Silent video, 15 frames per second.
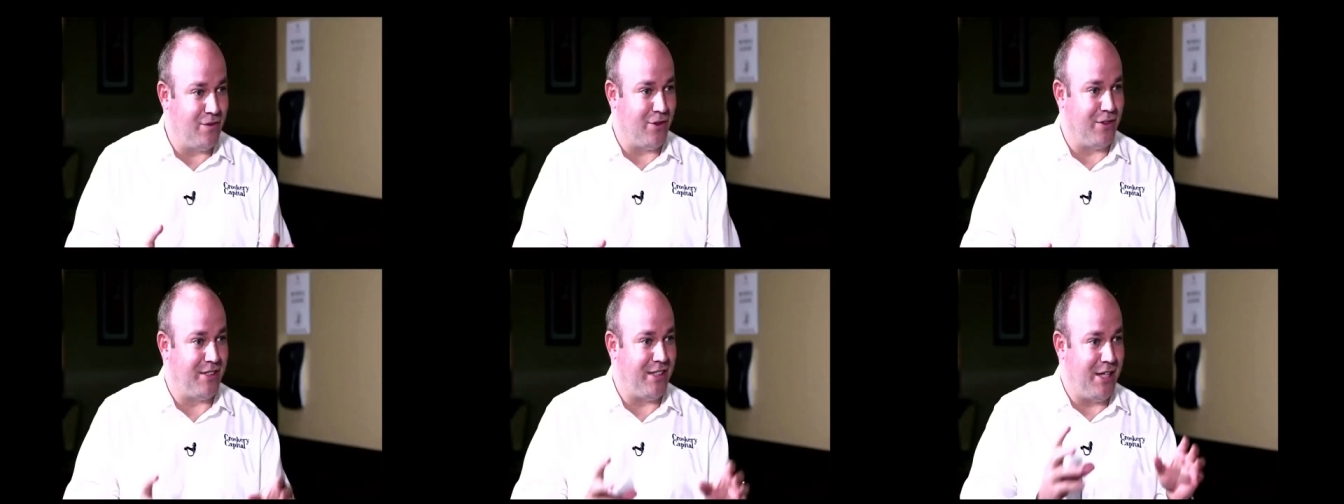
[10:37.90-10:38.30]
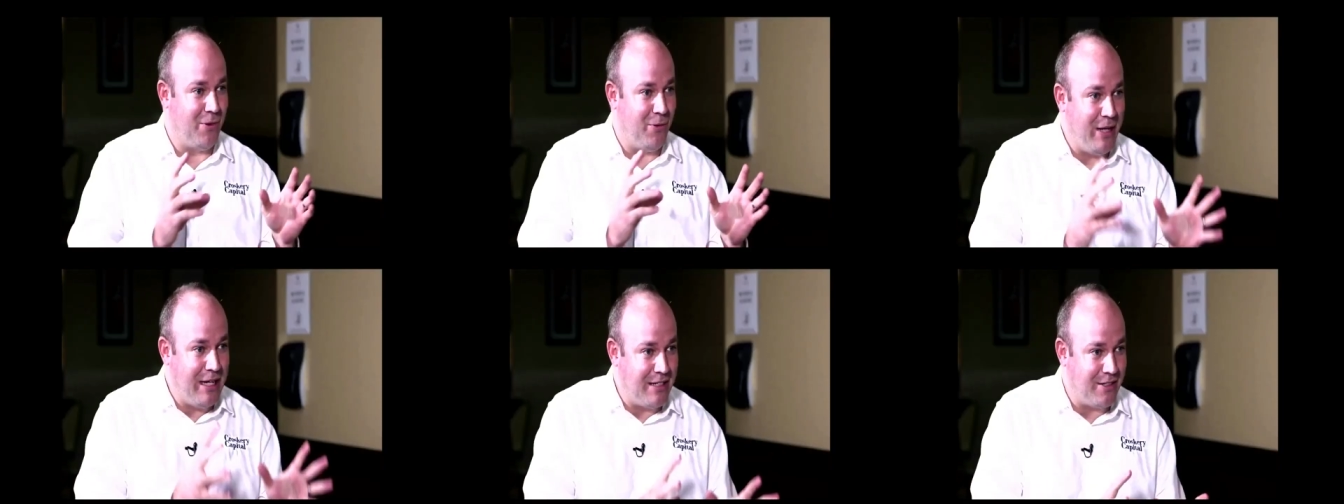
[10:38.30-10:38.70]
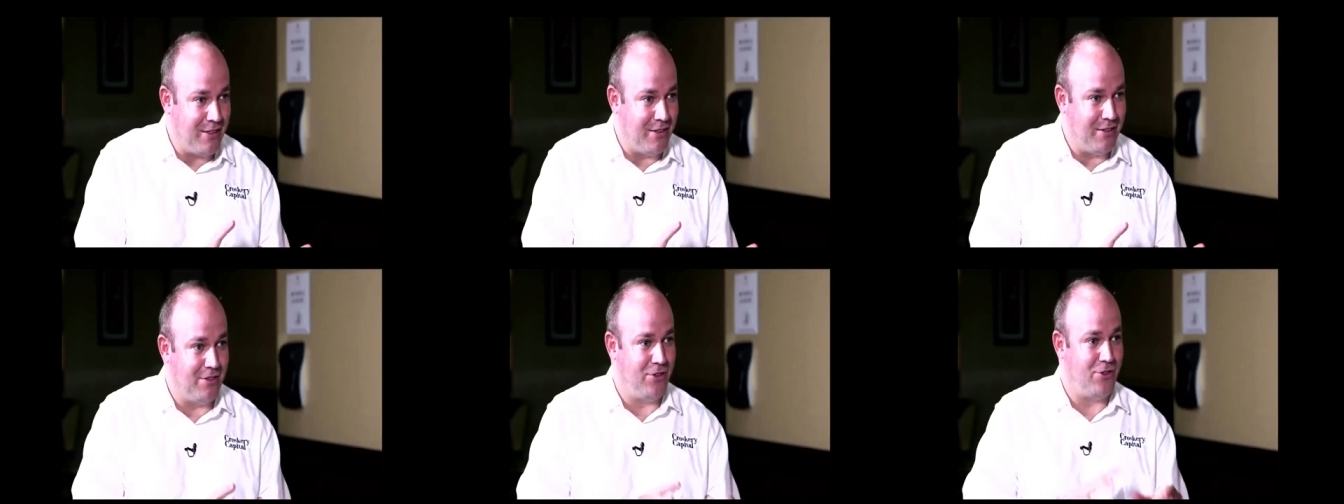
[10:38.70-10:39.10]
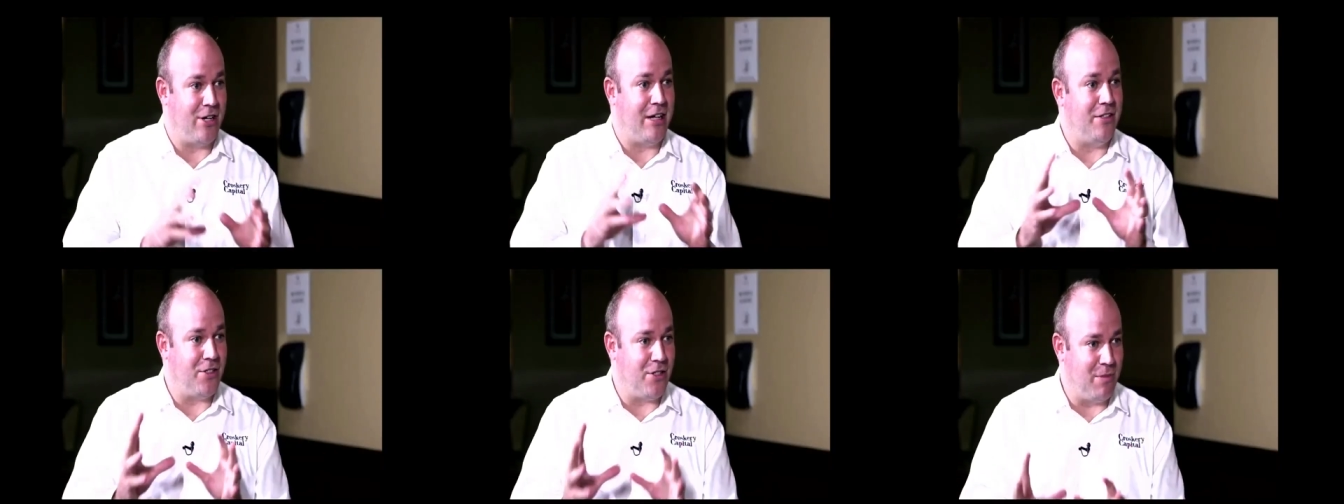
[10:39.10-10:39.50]
for, say, Wigton,
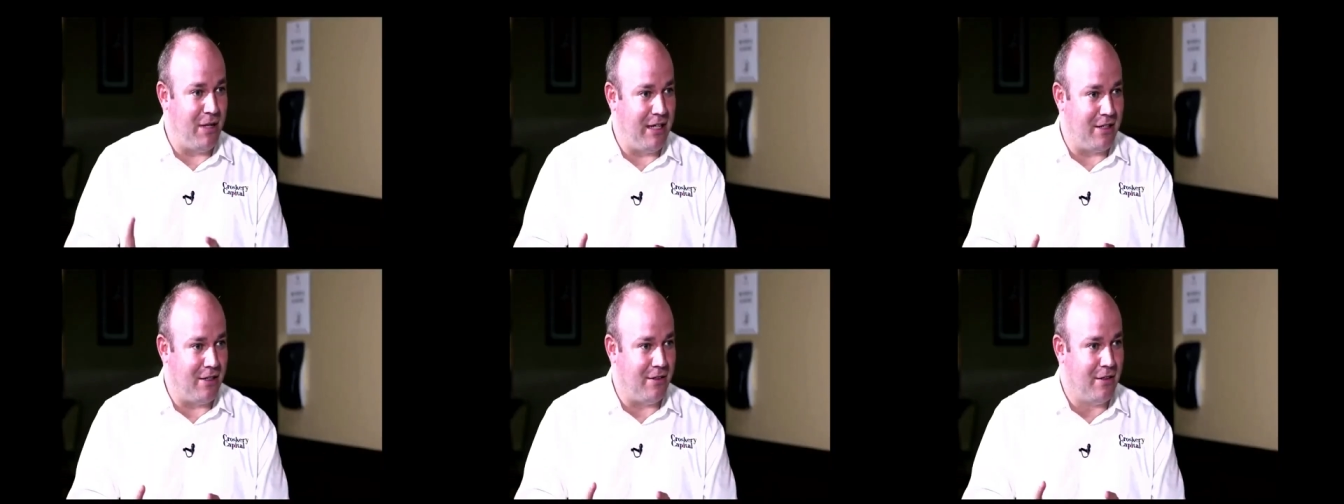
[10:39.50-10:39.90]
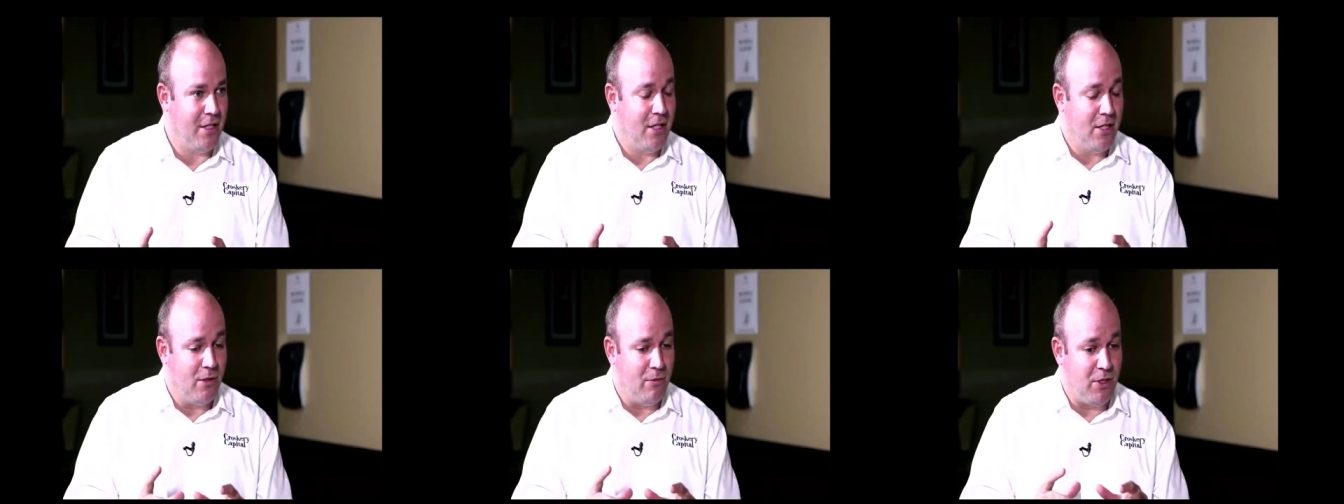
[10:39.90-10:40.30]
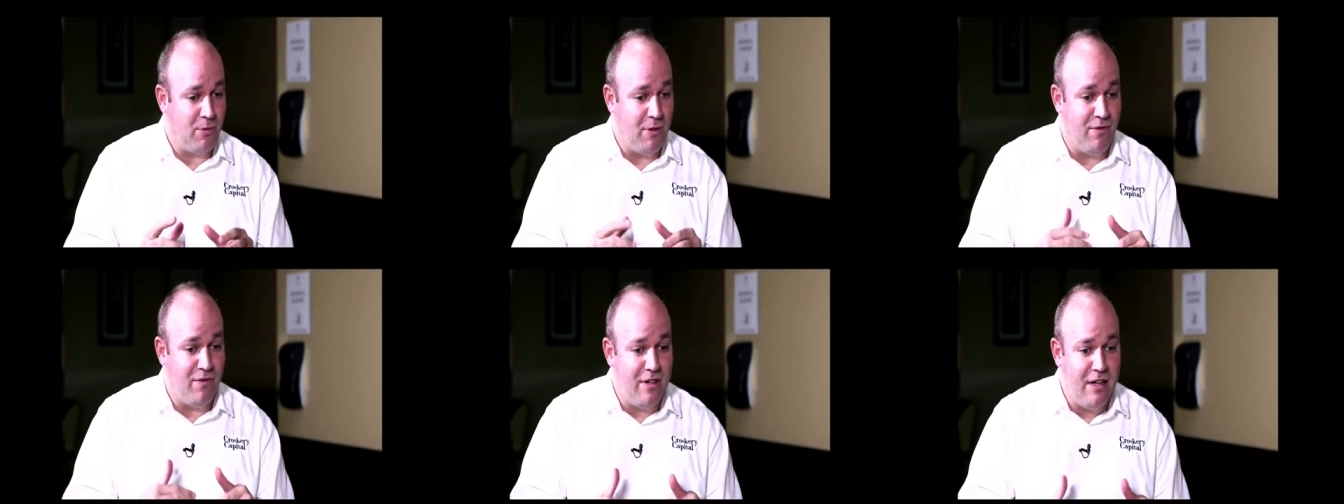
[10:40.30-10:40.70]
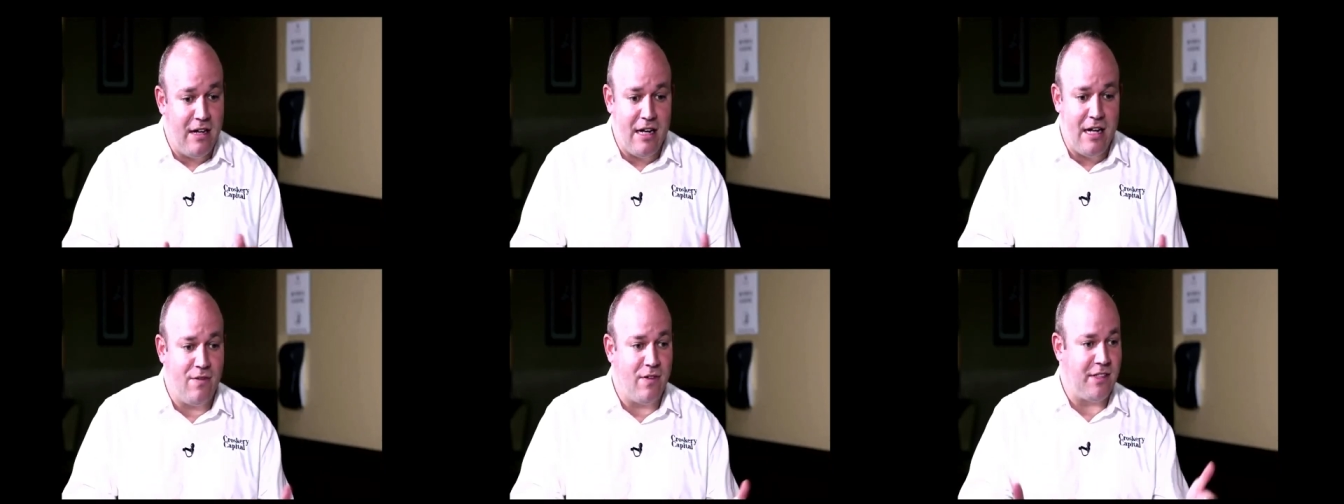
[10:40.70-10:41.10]
Trans Jamaica, which we've
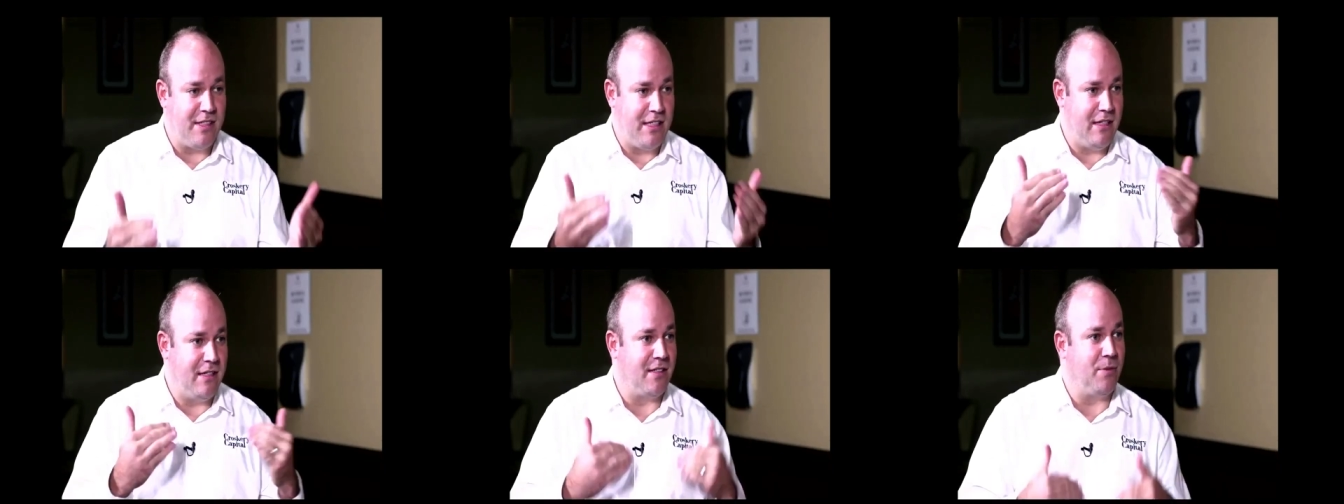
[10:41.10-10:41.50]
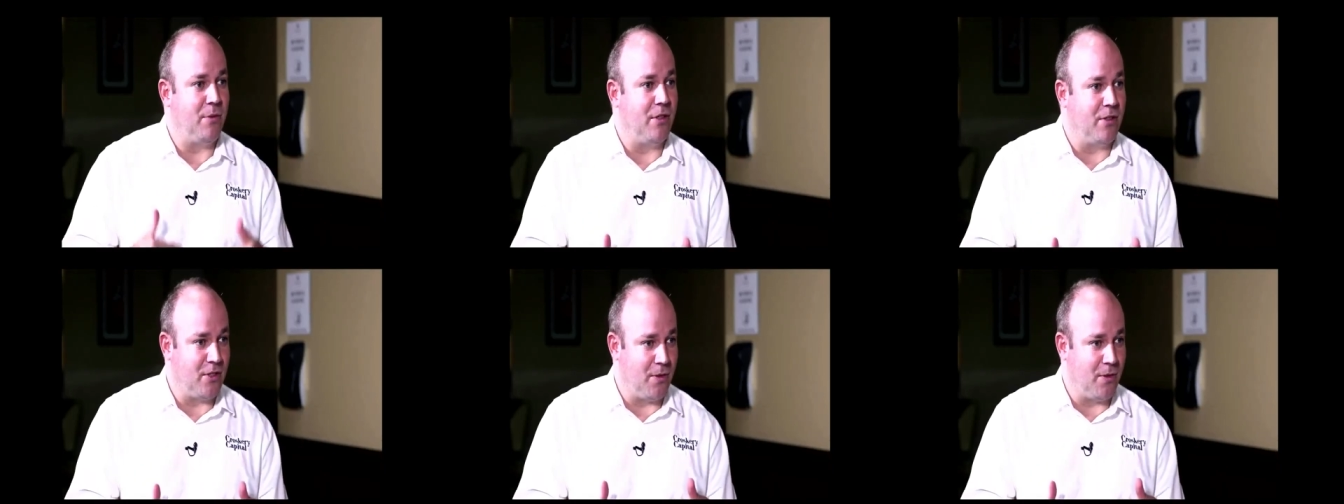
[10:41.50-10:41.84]
never seen this amount of